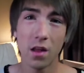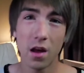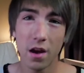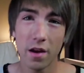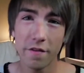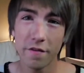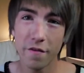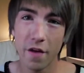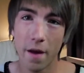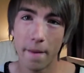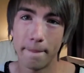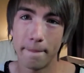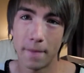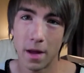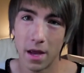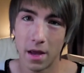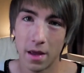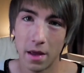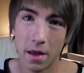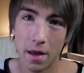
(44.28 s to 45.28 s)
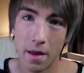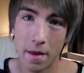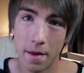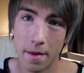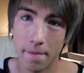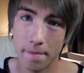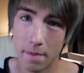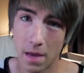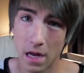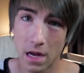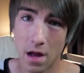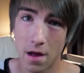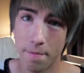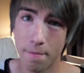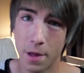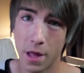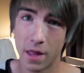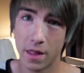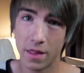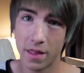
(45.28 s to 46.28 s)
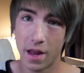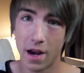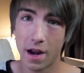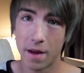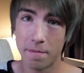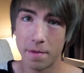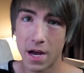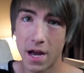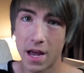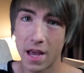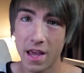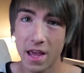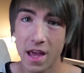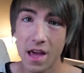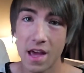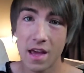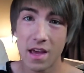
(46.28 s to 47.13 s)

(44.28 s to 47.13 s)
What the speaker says: lot of my makeup that I buy